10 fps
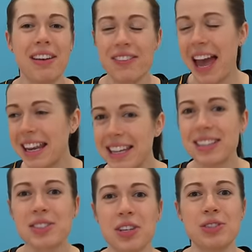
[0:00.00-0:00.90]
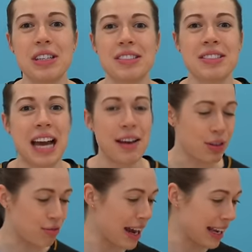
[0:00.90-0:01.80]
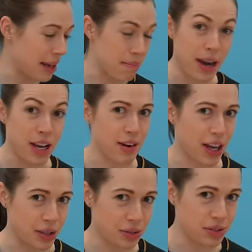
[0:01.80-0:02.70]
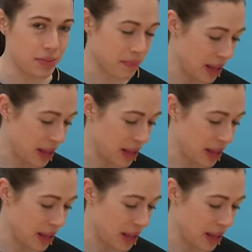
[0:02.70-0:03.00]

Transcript: have any excuses to have your racket by your ankles.